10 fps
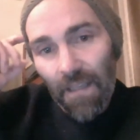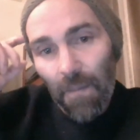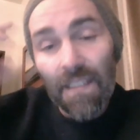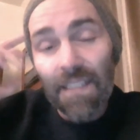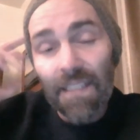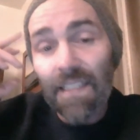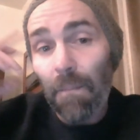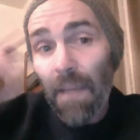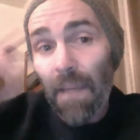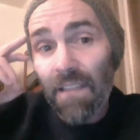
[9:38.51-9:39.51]
because this is going to
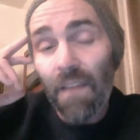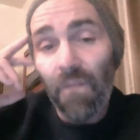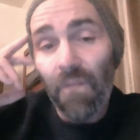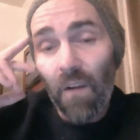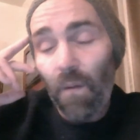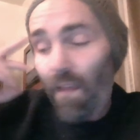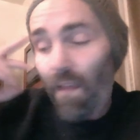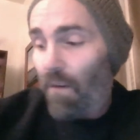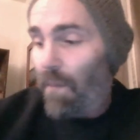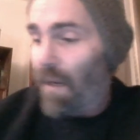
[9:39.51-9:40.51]
mentally fuck with a
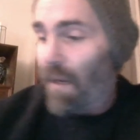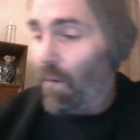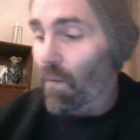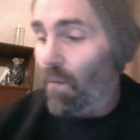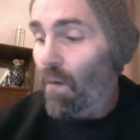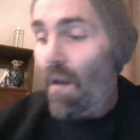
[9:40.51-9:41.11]
lot of people.